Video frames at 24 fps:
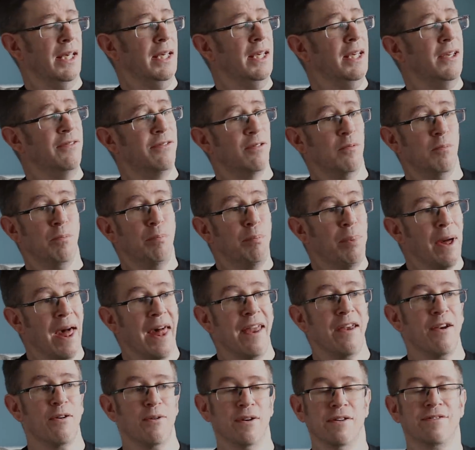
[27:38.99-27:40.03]
Even
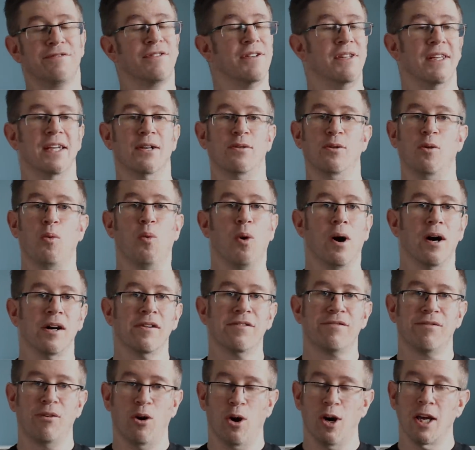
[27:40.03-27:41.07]
better if you're near a
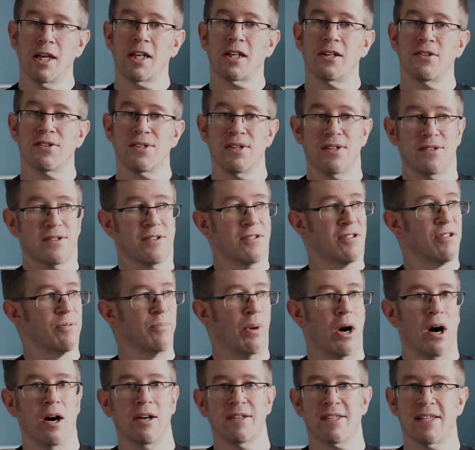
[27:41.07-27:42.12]
Wi-Fi because it's a
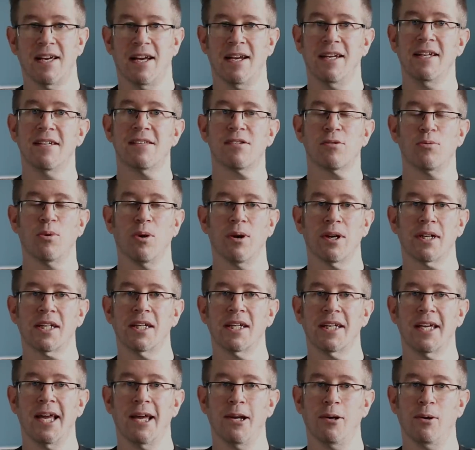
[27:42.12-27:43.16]
smart telly, so I
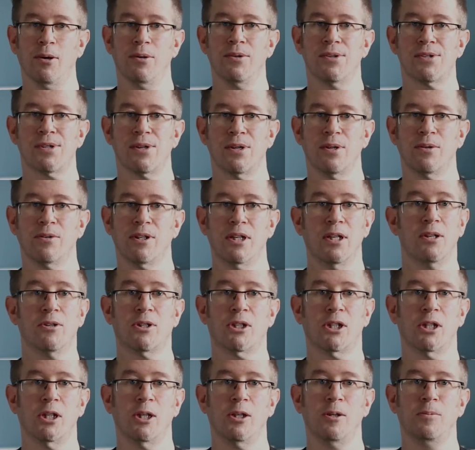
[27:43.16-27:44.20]
can get onto
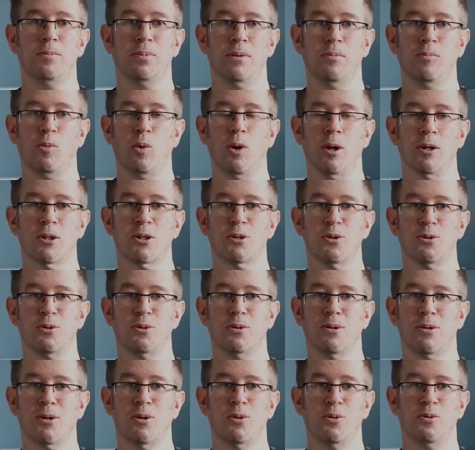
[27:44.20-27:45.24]
YouTube and watch
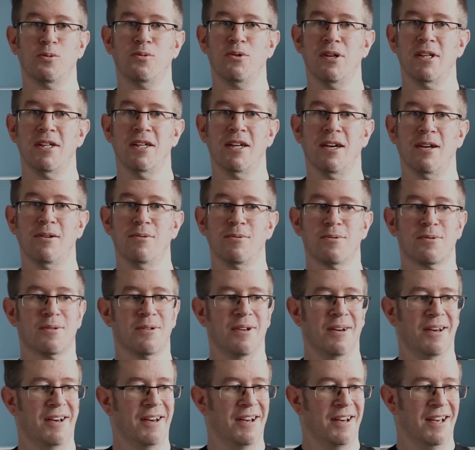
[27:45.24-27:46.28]
all the cool
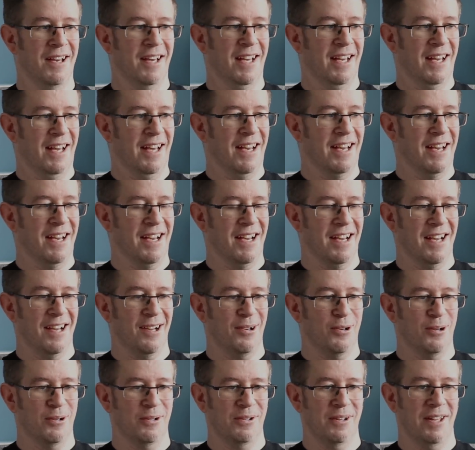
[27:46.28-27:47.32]
videos
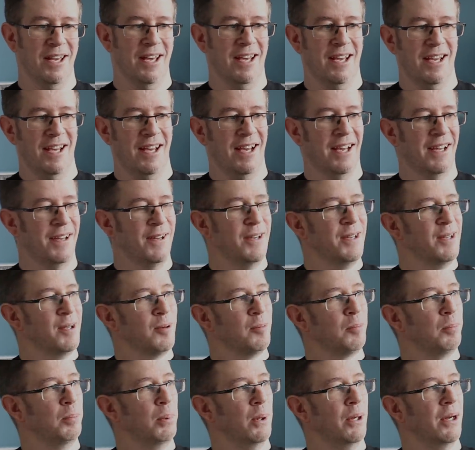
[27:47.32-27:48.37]
uh, on there,
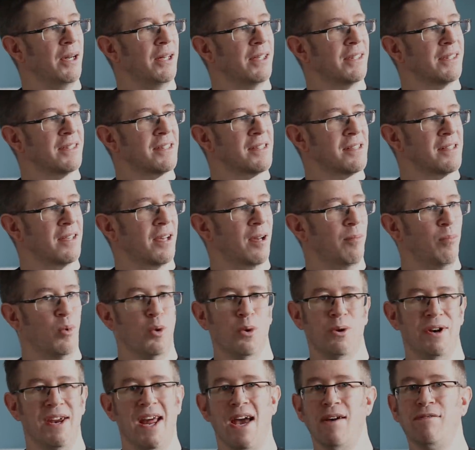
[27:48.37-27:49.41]
but um,
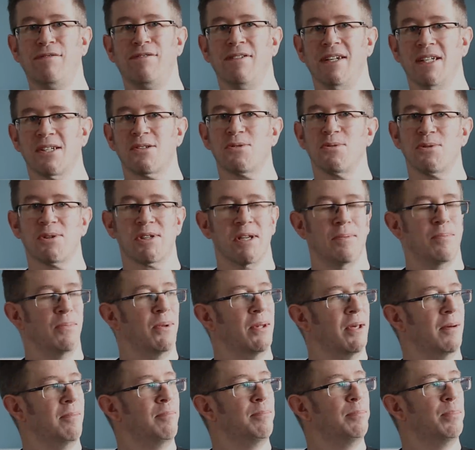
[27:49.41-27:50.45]
or Netflix or
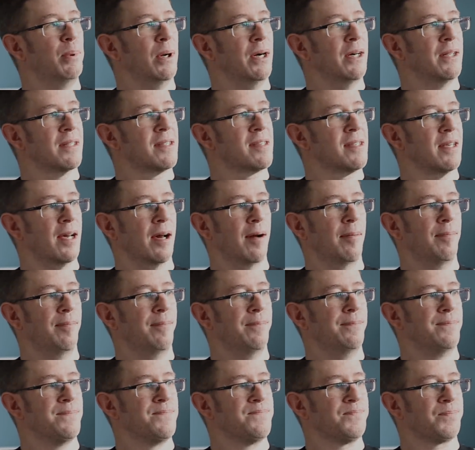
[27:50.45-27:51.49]
something. But
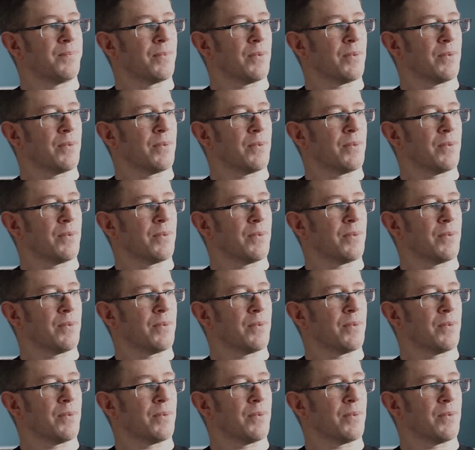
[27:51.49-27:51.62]
um,